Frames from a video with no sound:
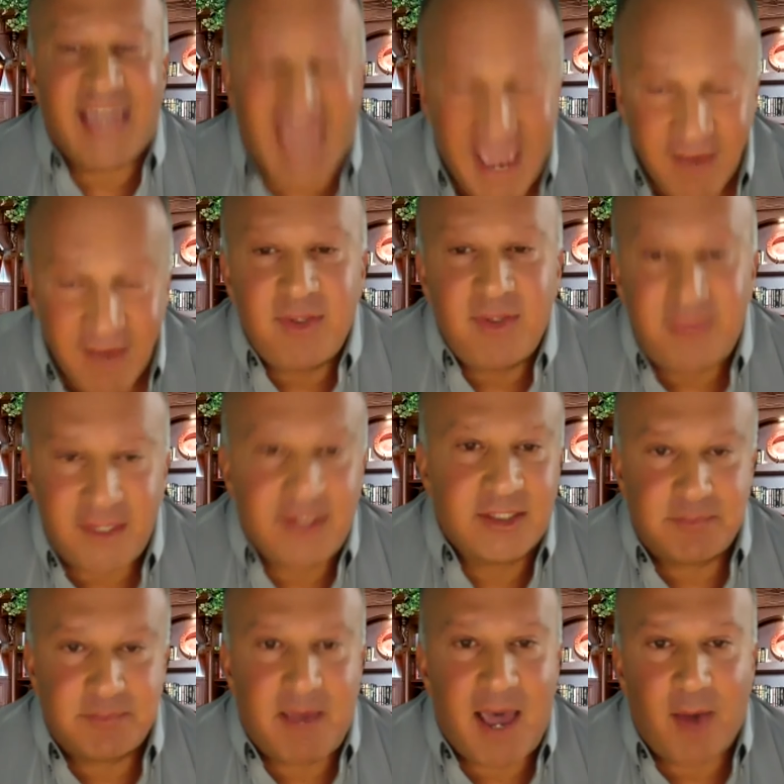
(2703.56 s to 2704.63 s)
everything in his
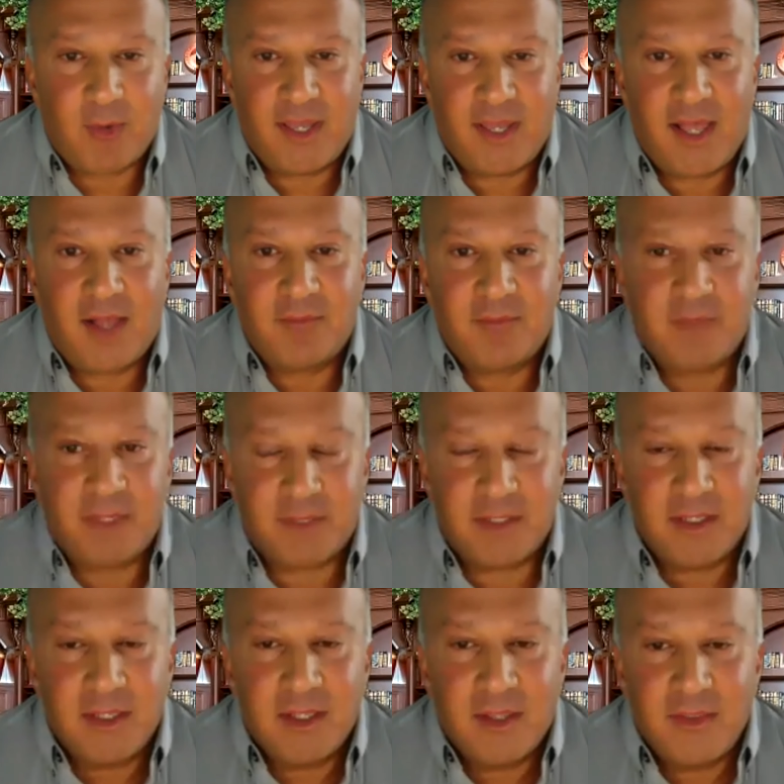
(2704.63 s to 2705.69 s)
power to help me. But
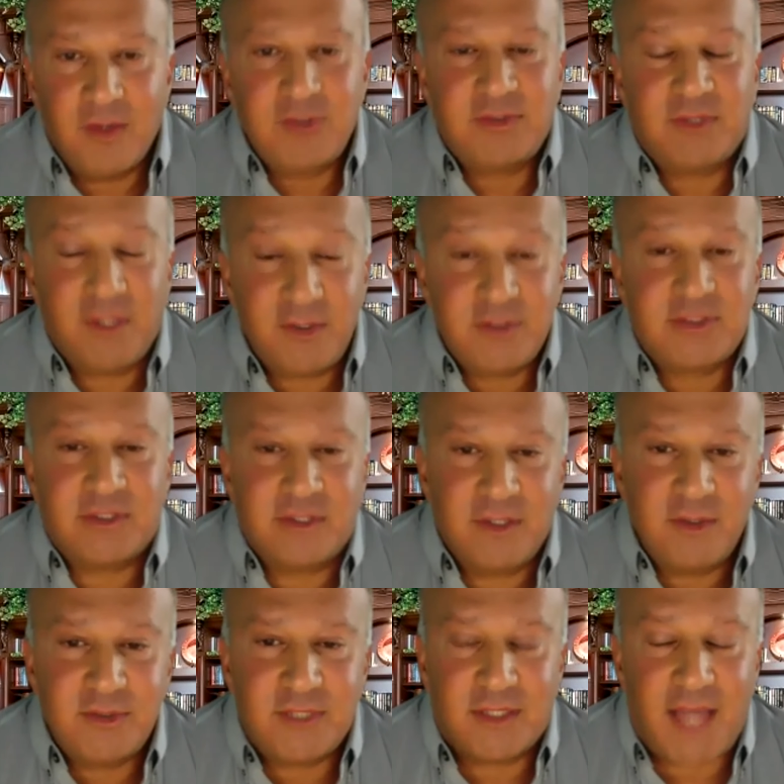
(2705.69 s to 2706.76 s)

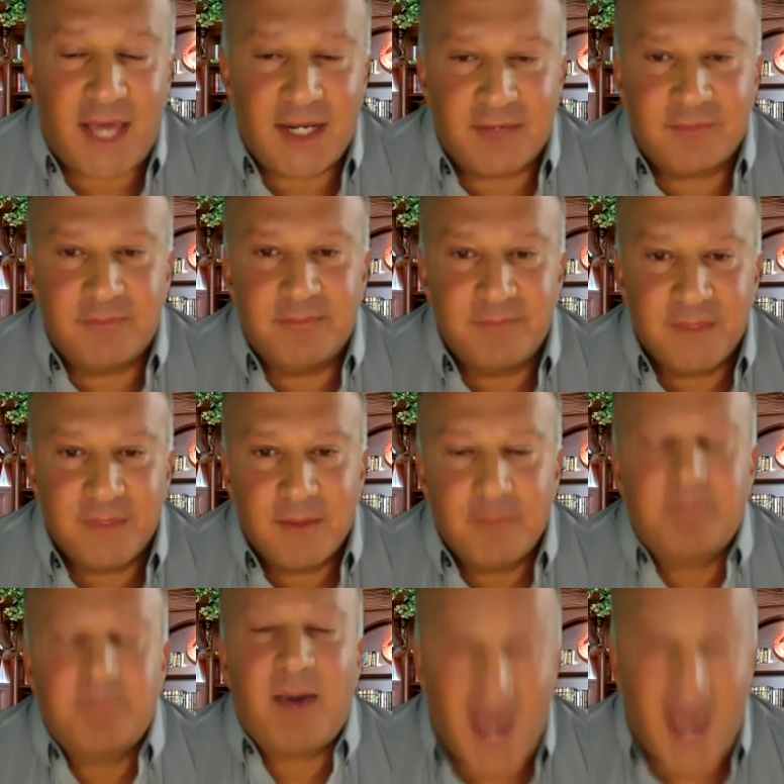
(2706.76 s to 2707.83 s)
there's a lot of
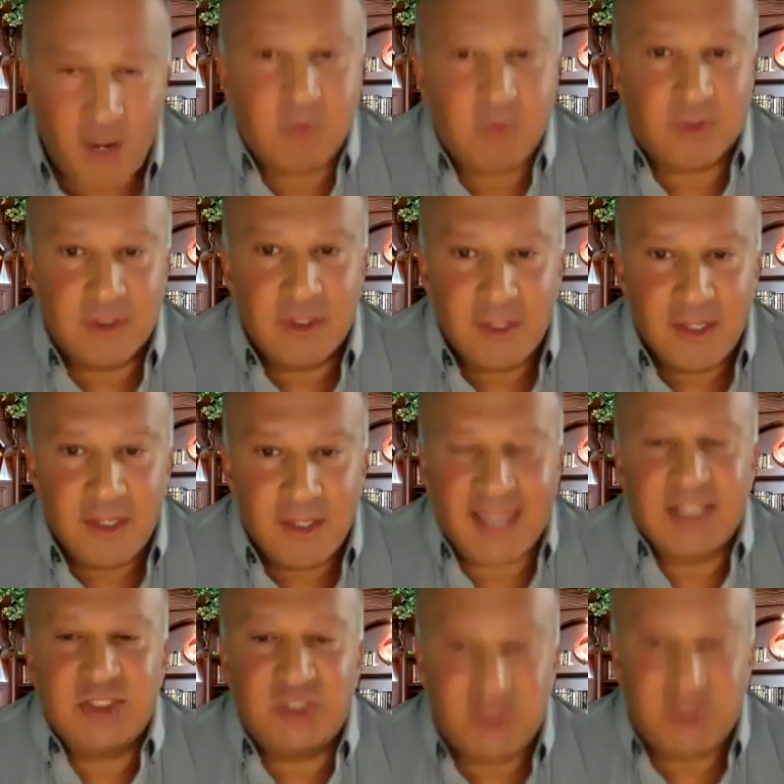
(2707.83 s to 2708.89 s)
power
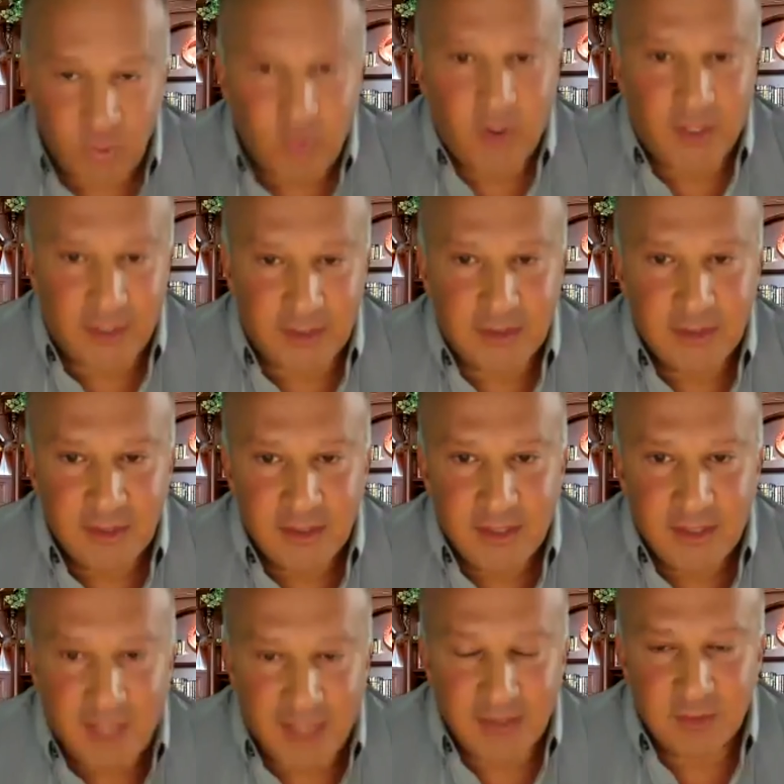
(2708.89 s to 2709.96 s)
and joy
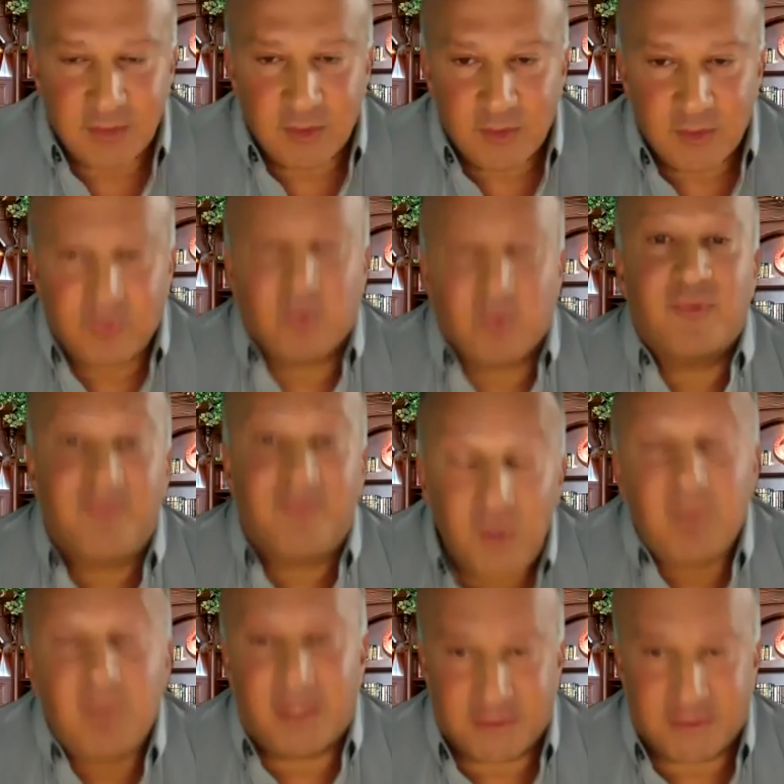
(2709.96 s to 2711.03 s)
and
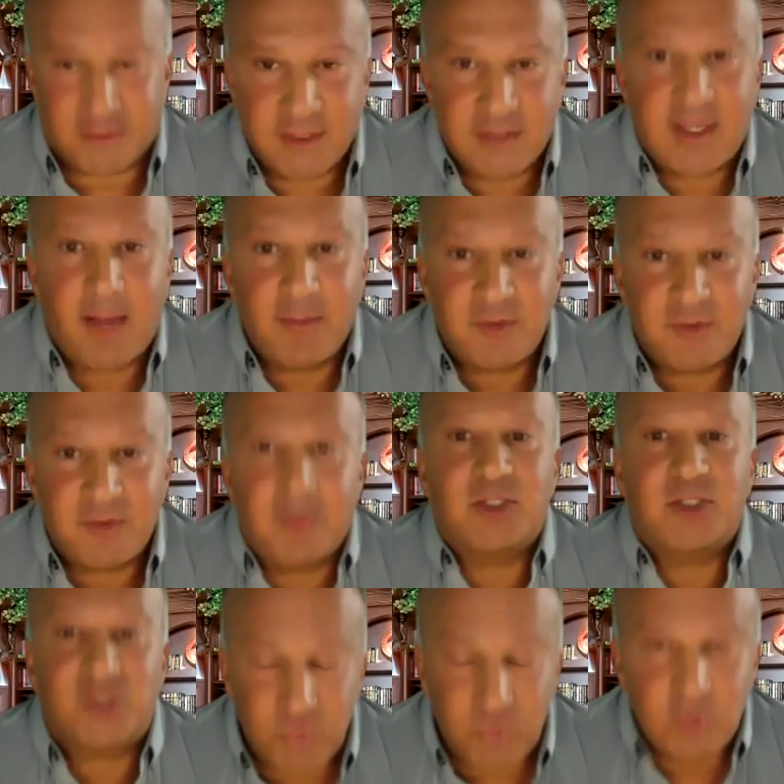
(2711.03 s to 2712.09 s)
fulfillment that comes from a
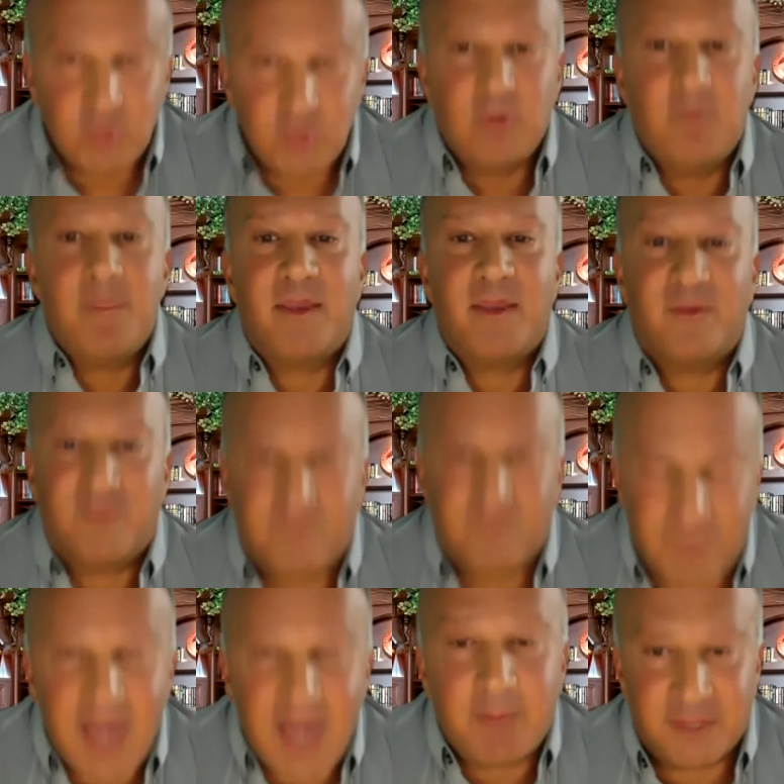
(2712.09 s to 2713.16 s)
true
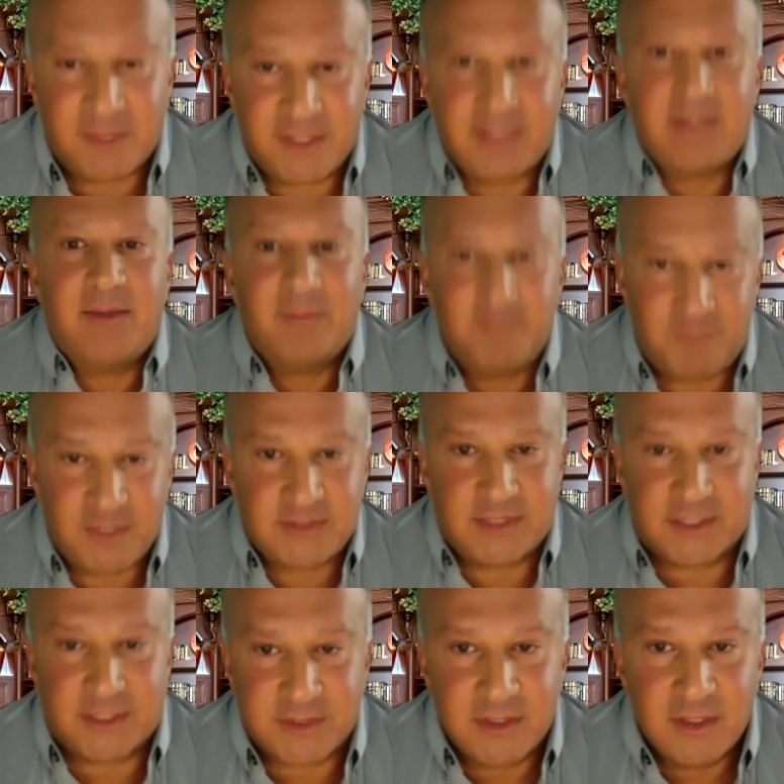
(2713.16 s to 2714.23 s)
family
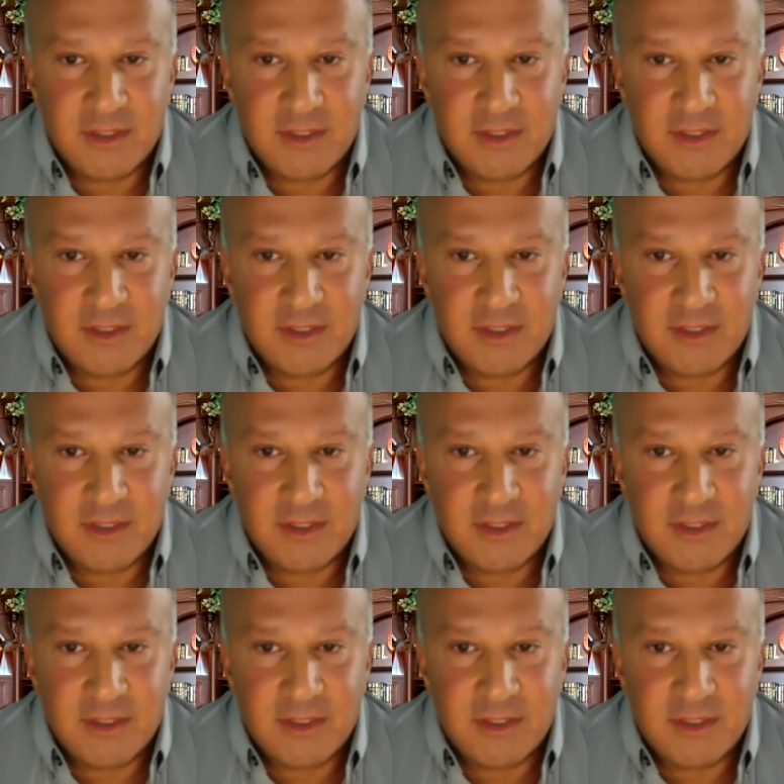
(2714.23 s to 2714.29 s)
business.